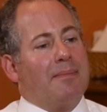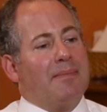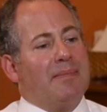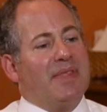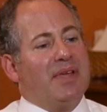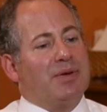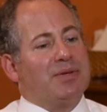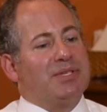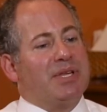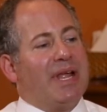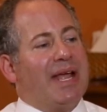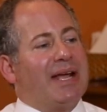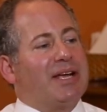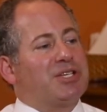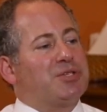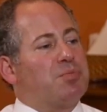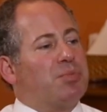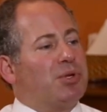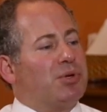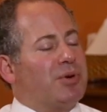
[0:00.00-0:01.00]
there's an
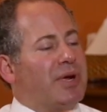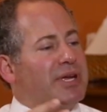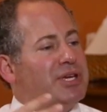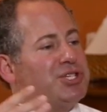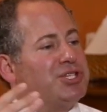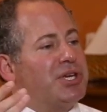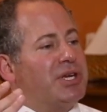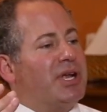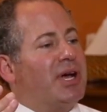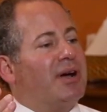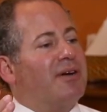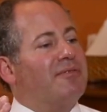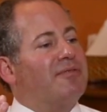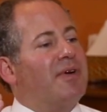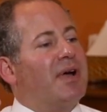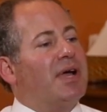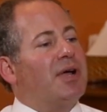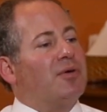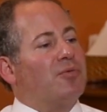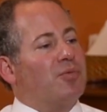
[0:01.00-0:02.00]
exploration
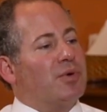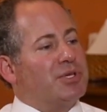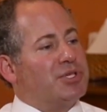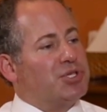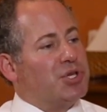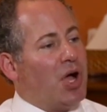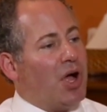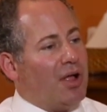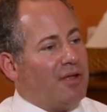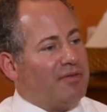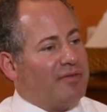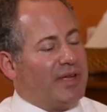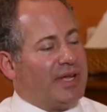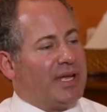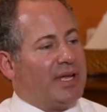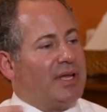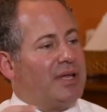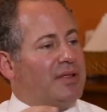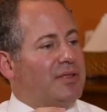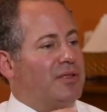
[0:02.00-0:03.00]
of
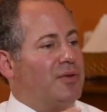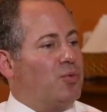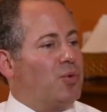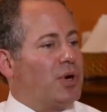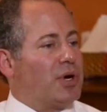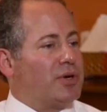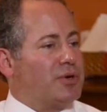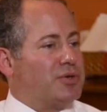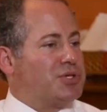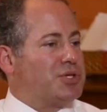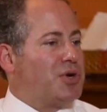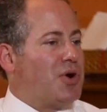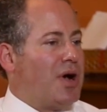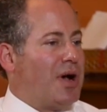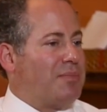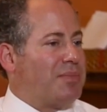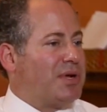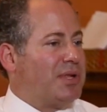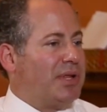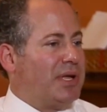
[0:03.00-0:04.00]
resolving the workers'
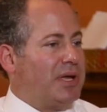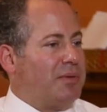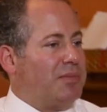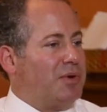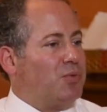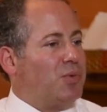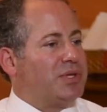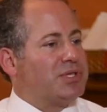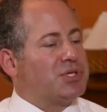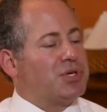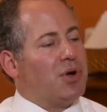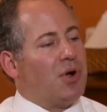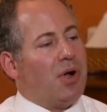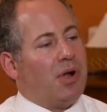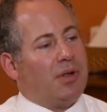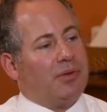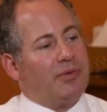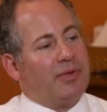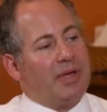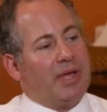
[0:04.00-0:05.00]
comp claim in what's
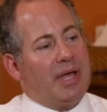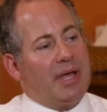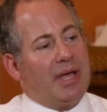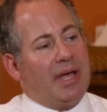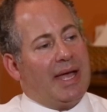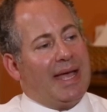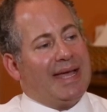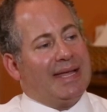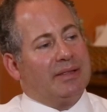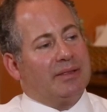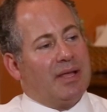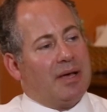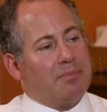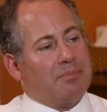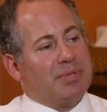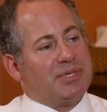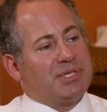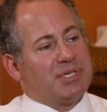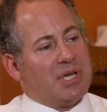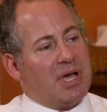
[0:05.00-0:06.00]
called a
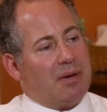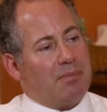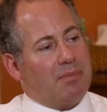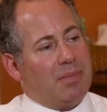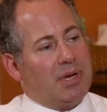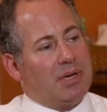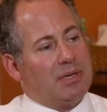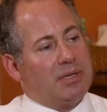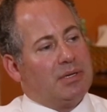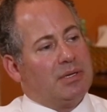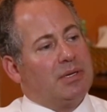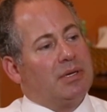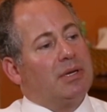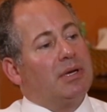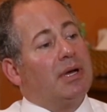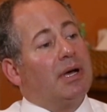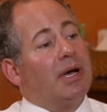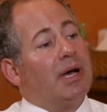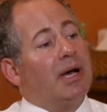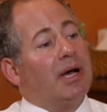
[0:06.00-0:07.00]
lump sum
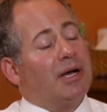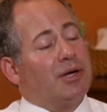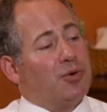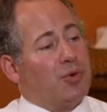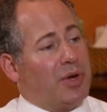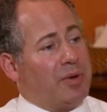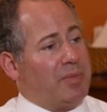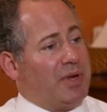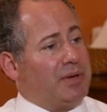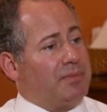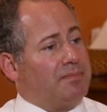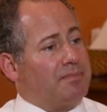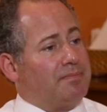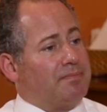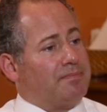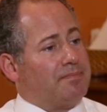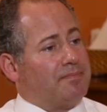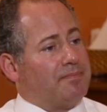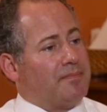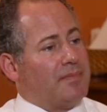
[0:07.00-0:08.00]
agreement.
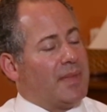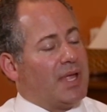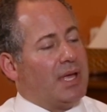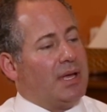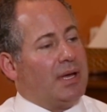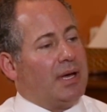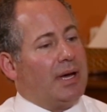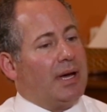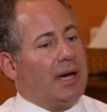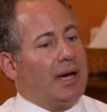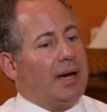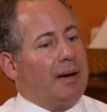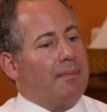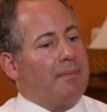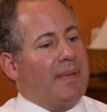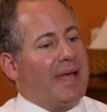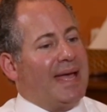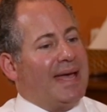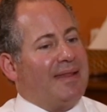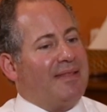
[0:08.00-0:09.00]

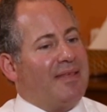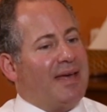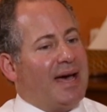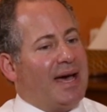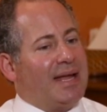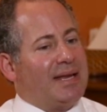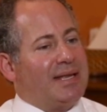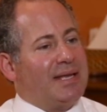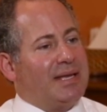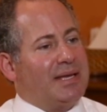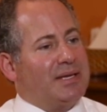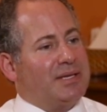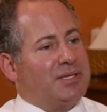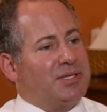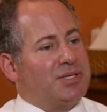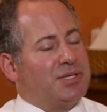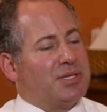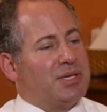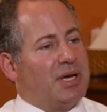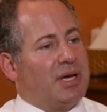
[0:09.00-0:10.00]
And that
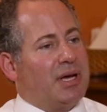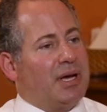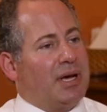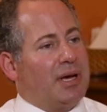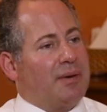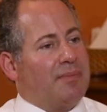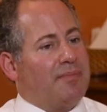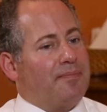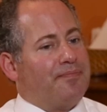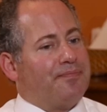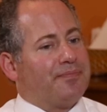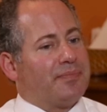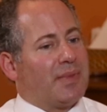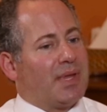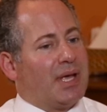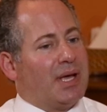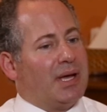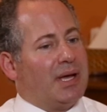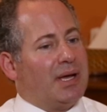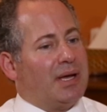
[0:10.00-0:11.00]
is
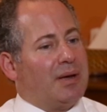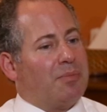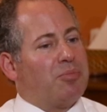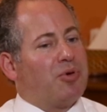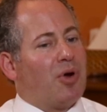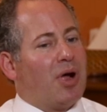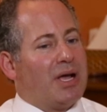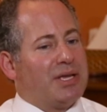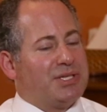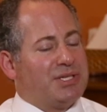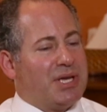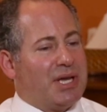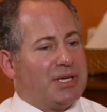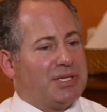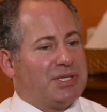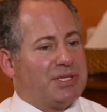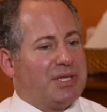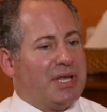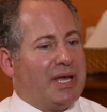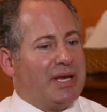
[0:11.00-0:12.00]
a
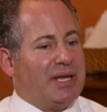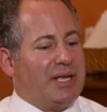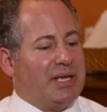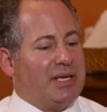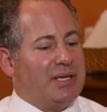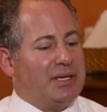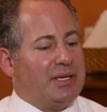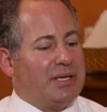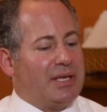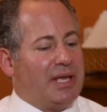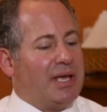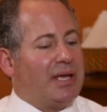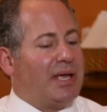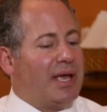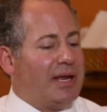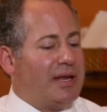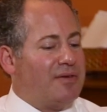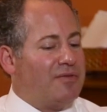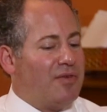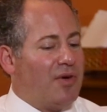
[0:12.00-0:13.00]
process that
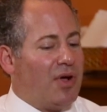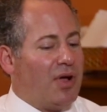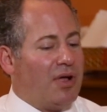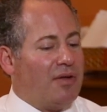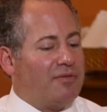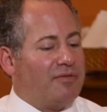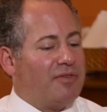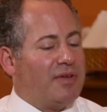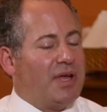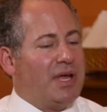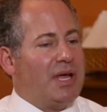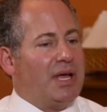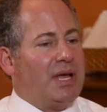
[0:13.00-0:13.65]
can involve